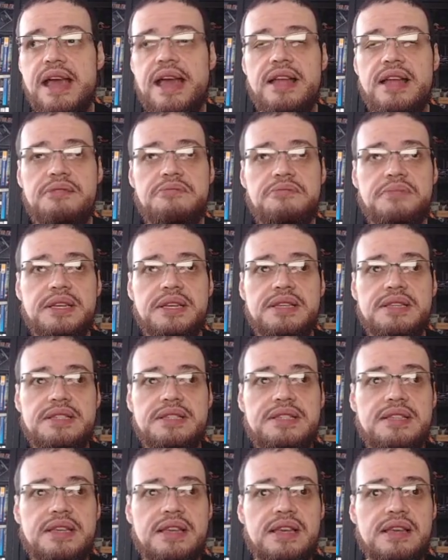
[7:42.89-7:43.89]

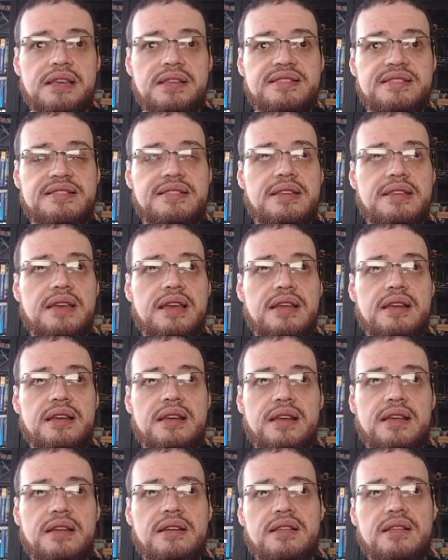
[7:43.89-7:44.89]
NBC,
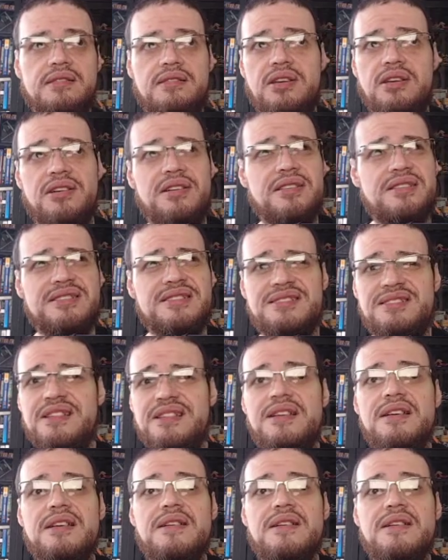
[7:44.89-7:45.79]
CNN, and the others,